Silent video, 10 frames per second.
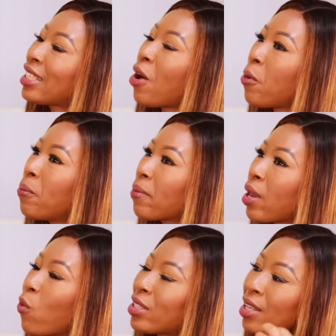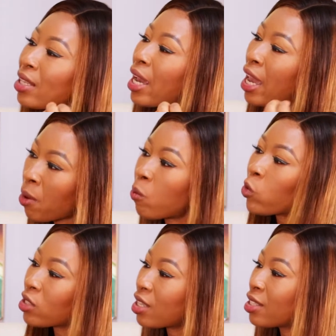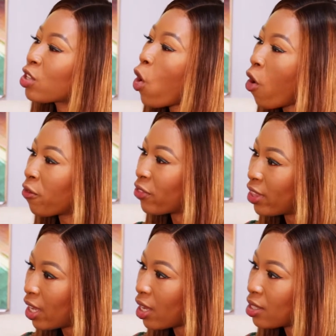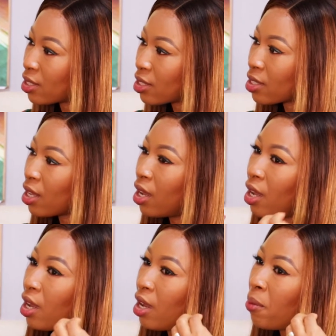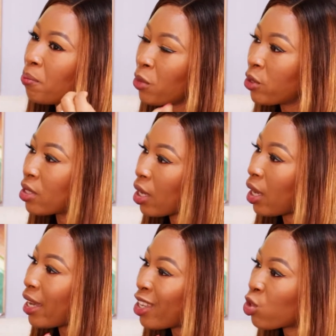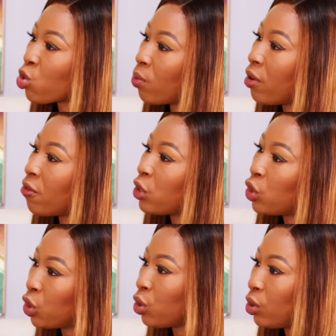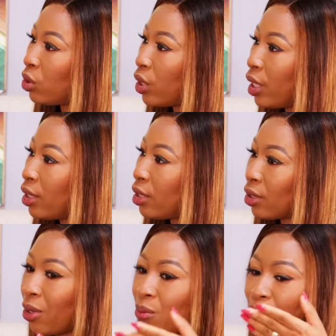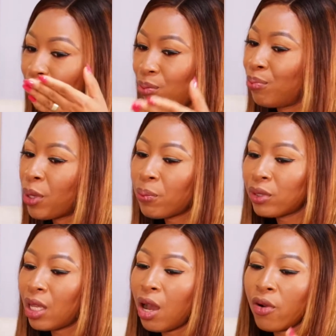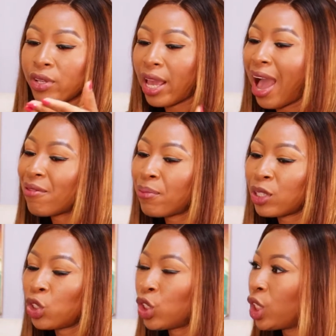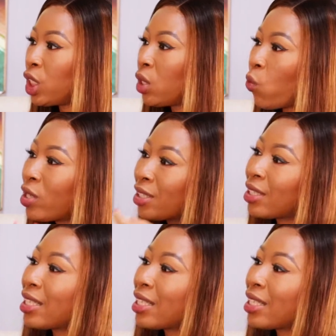tell me what are the importance of this musical instrument for children? So people say, oh, they have passion. What are